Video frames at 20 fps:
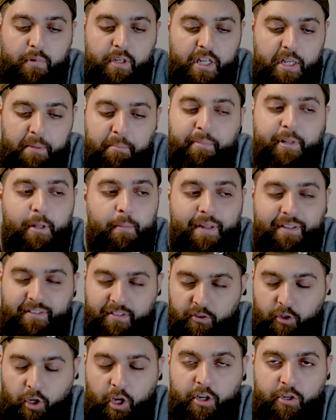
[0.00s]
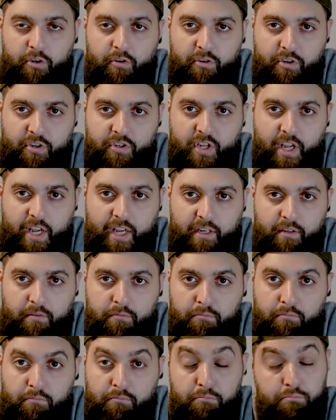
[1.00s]
implement it on your design.
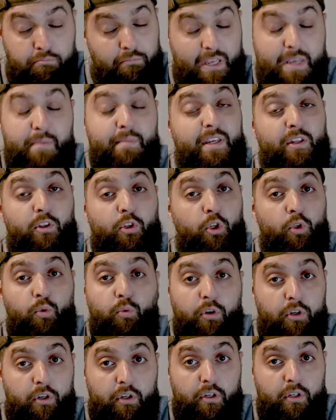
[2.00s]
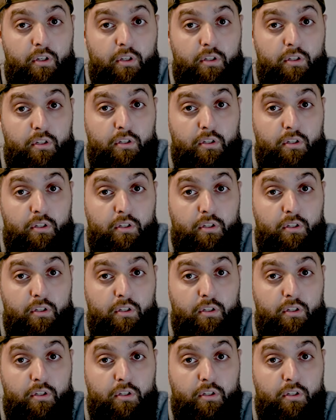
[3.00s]
Maybe it could work.